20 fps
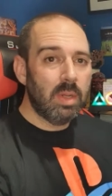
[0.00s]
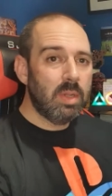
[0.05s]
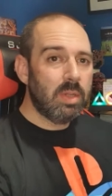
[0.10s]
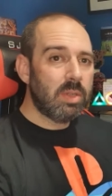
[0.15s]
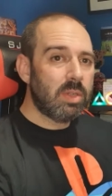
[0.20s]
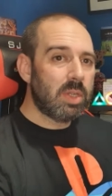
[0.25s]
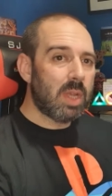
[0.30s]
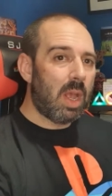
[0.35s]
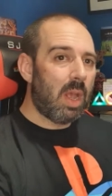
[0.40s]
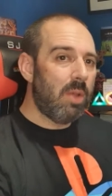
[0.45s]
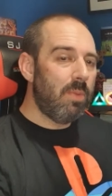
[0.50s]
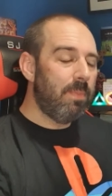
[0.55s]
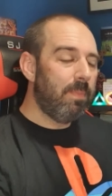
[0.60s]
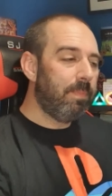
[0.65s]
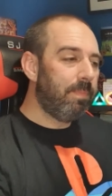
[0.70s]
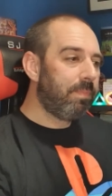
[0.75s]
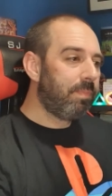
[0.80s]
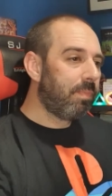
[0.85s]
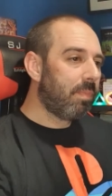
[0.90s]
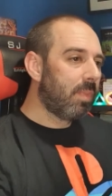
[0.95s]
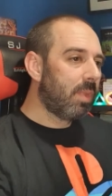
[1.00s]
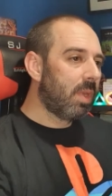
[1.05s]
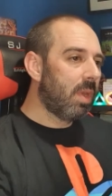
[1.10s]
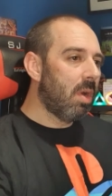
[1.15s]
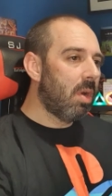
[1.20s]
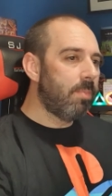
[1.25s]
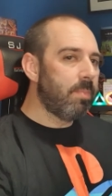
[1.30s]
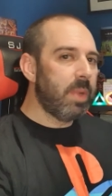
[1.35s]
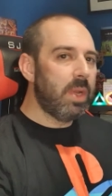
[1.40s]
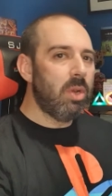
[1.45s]
So
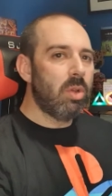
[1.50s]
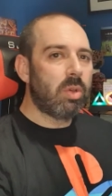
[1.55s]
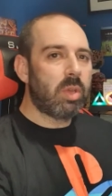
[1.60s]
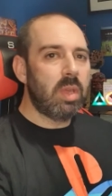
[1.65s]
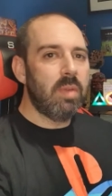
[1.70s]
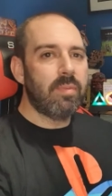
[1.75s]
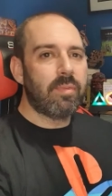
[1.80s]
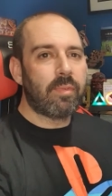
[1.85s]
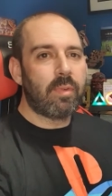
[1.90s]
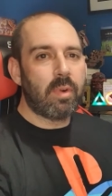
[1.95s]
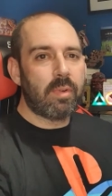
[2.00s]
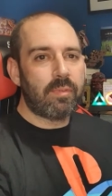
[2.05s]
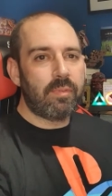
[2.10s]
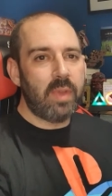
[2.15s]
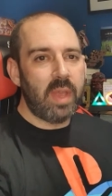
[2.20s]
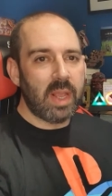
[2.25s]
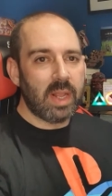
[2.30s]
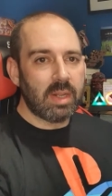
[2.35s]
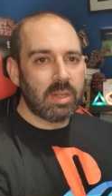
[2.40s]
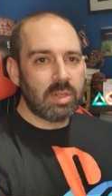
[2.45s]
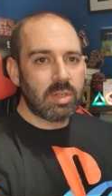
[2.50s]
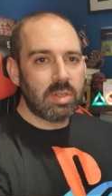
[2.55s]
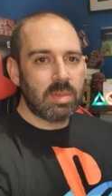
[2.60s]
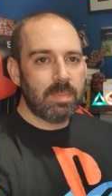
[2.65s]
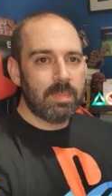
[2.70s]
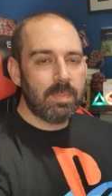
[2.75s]
I've been looking for a fix.